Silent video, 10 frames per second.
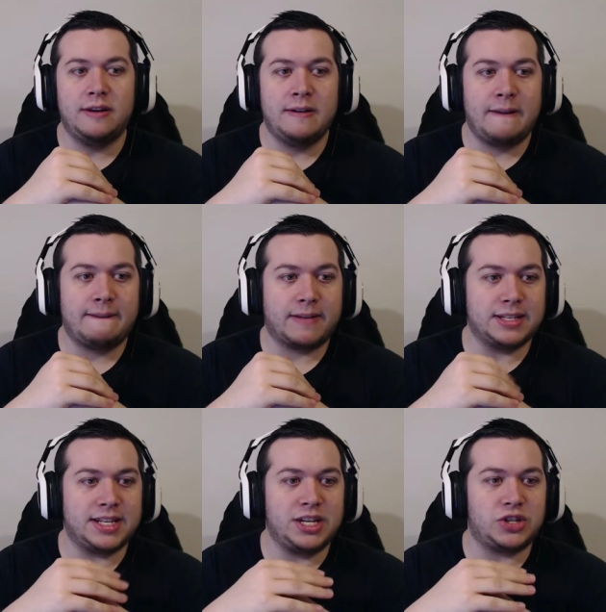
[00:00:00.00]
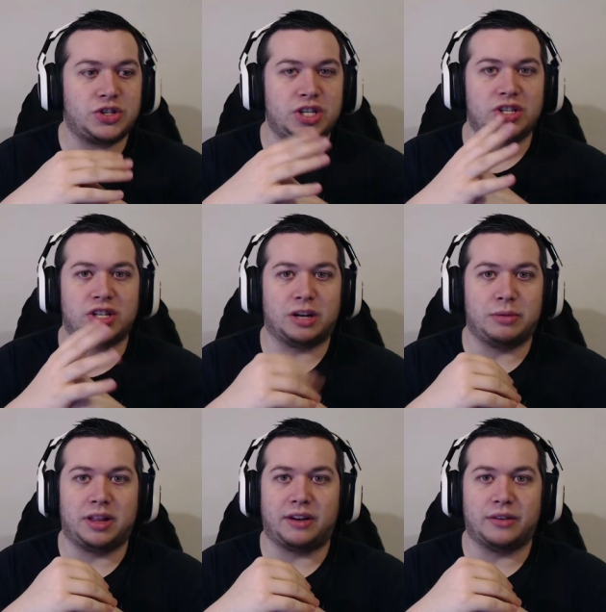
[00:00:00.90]
Because each season could be
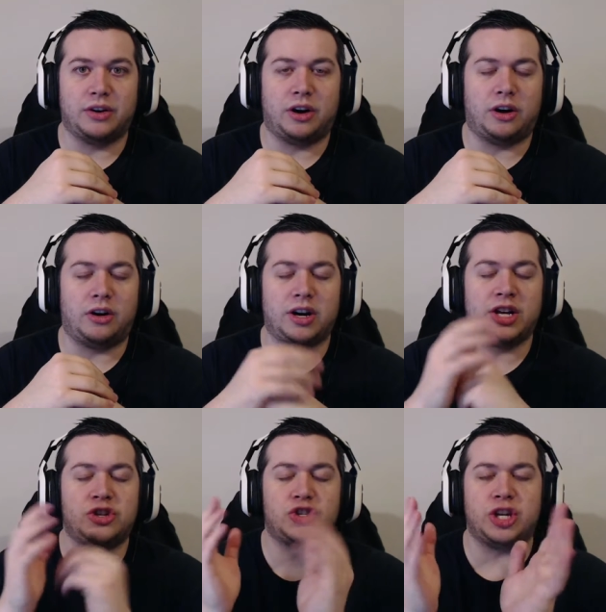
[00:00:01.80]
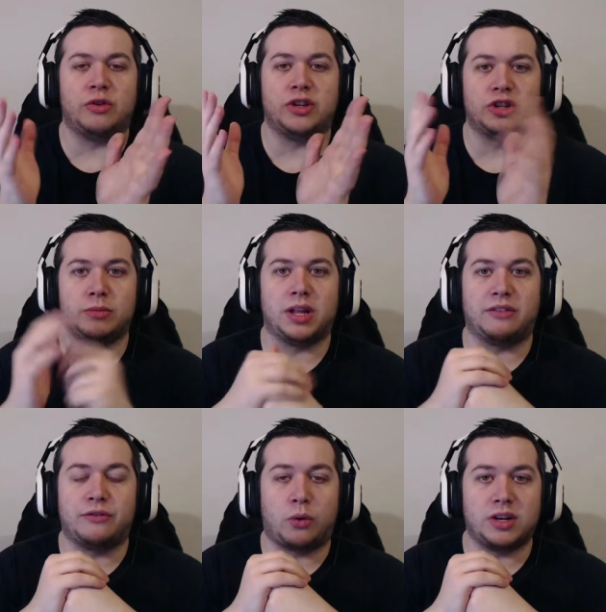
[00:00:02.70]
like, or each series can be like
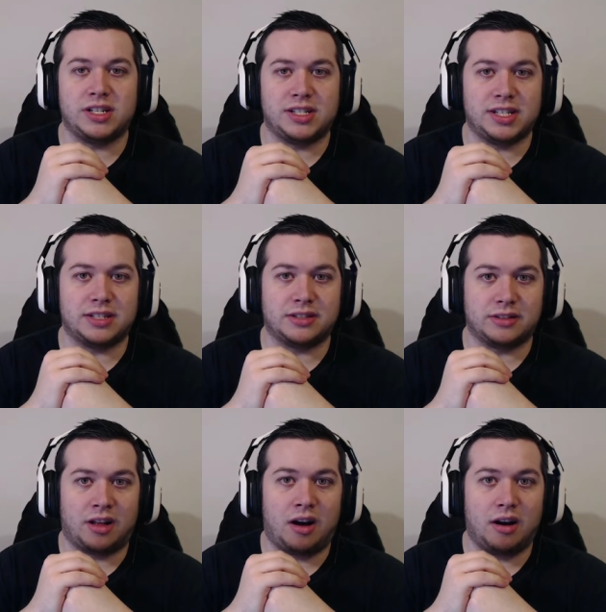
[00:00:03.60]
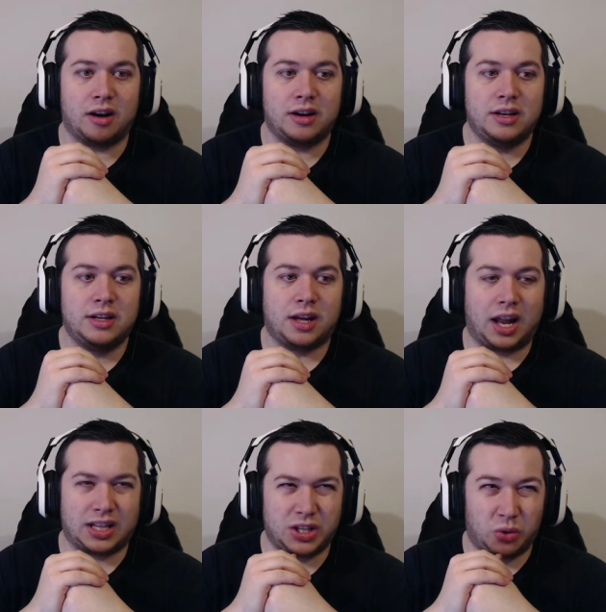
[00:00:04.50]
14 seasons long. Like
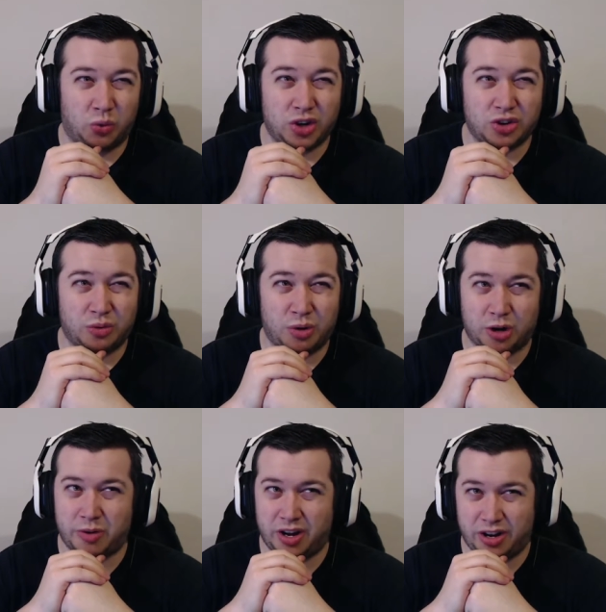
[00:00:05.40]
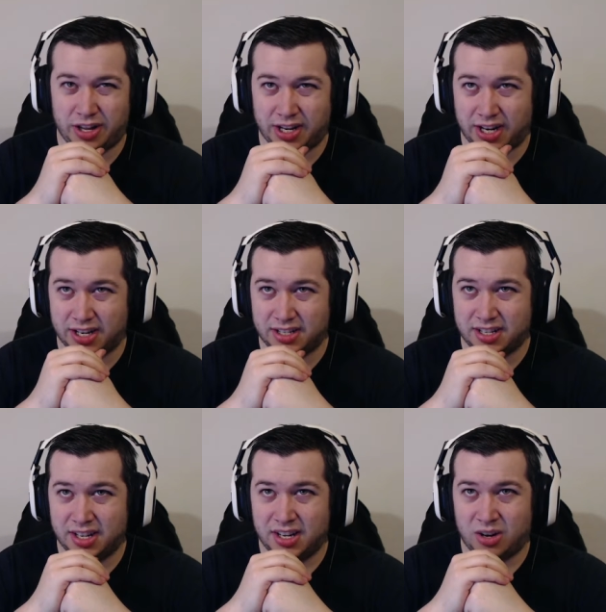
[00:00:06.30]
the original Pokemon, I think it is,
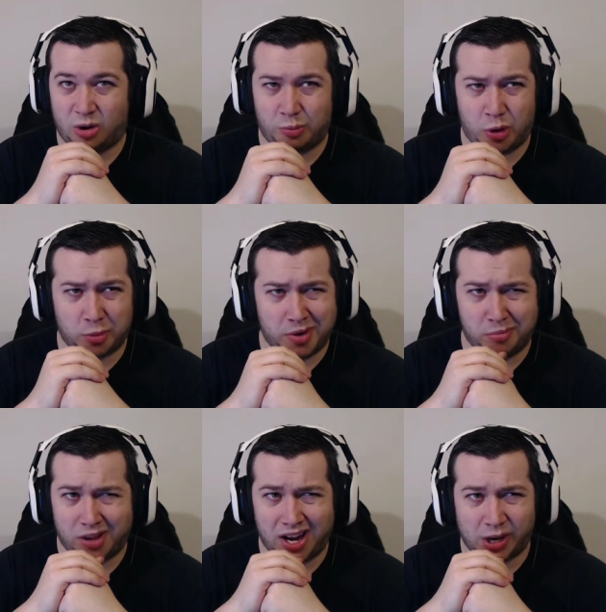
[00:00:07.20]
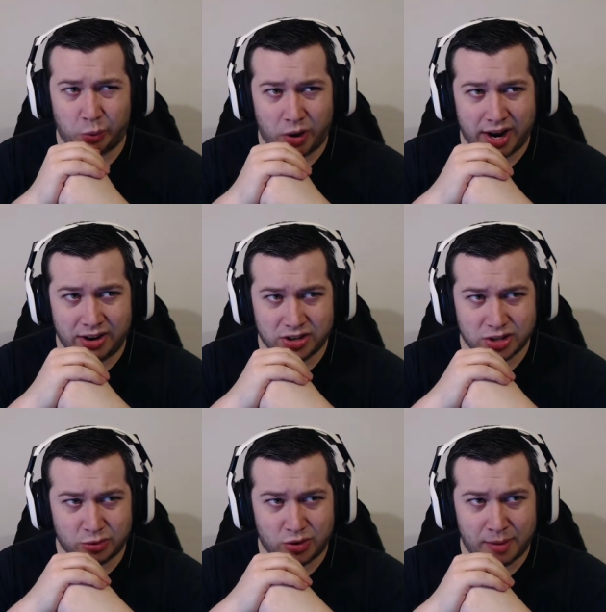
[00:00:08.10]
or Pokemon Black and White or some
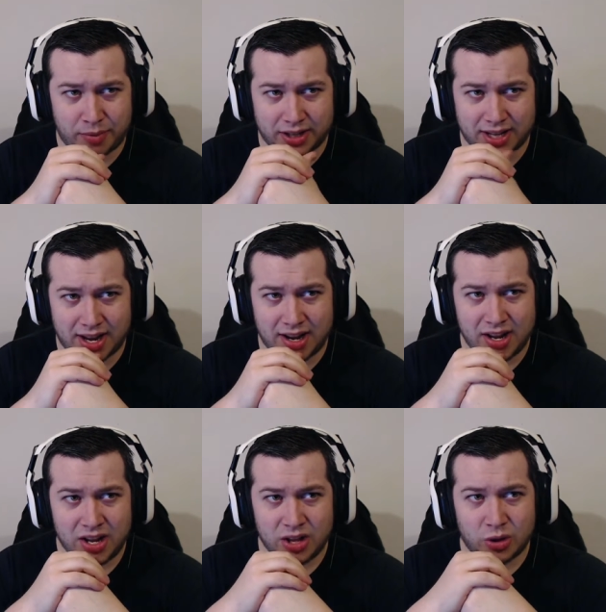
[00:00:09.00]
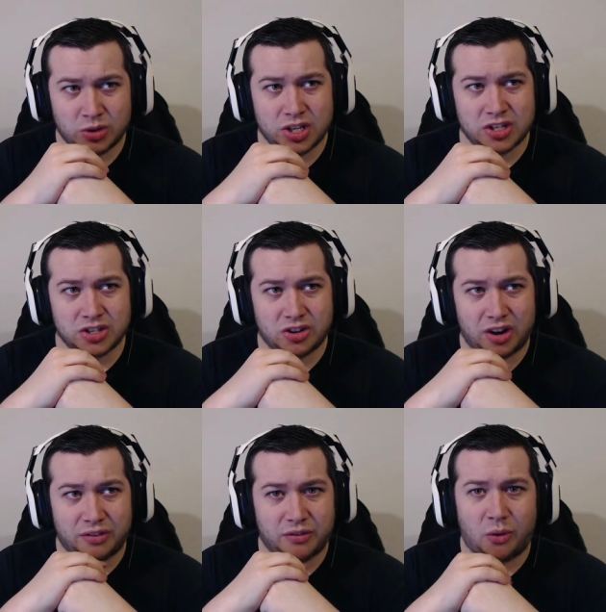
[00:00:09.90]
crap like that. Those seasons are like
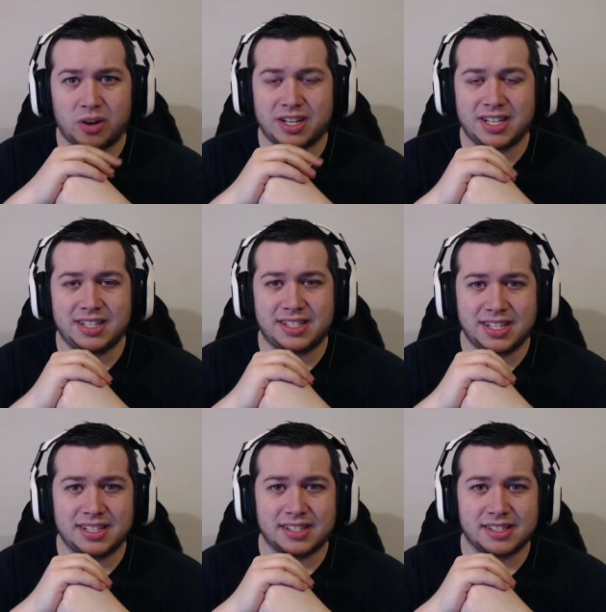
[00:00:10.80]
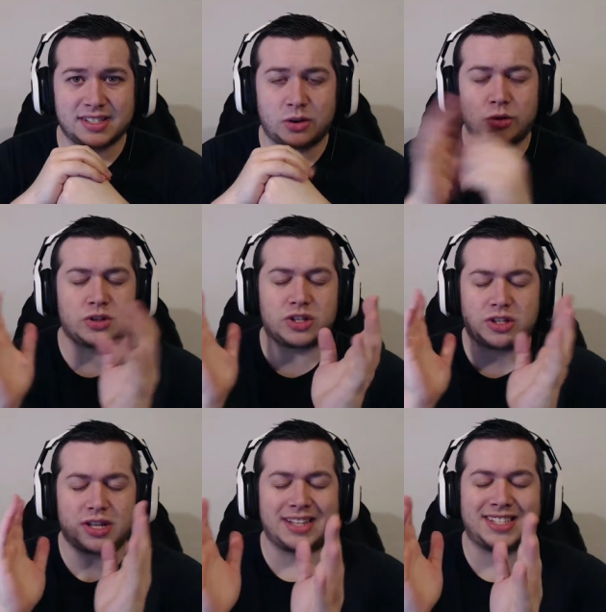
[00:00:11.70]
14 seasons. Or
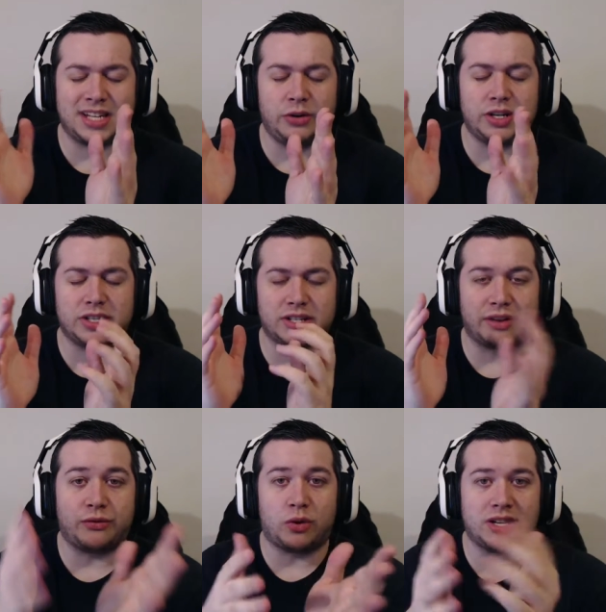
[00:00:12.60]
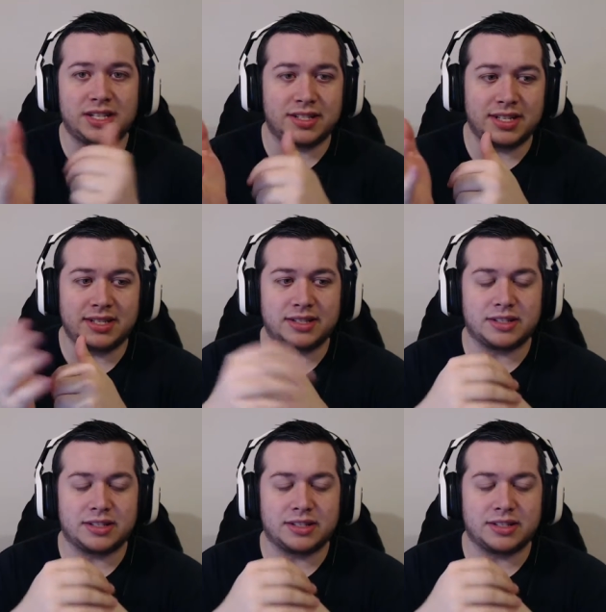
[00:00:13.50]
that series is like 14 seasons.